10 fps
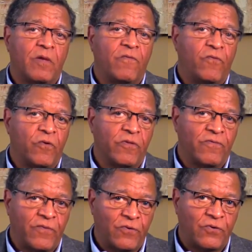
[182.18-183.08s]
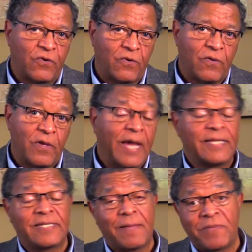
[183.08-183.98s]
for the future. At
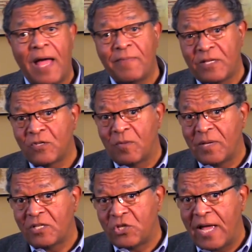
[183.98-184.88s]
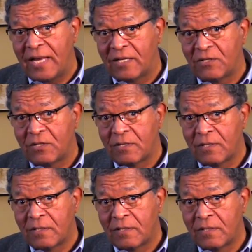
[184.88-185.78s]
the same time, there's going to be a challenge.
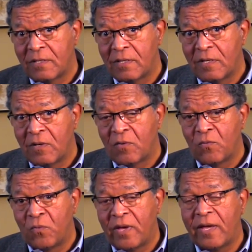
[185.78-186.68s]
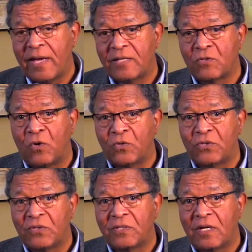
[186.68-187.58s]
We as
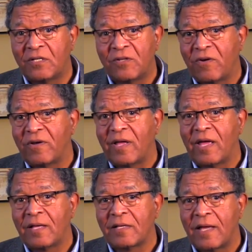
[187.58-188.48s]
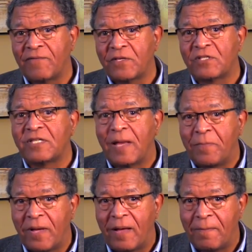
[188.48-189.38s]
older adults are going to ha have to
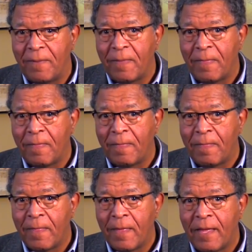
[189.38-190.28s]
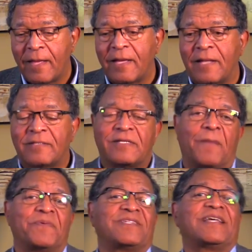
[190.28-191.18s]
step up and
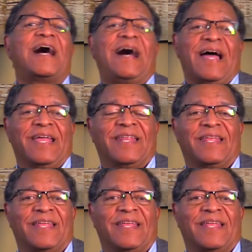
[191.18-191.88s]
step aside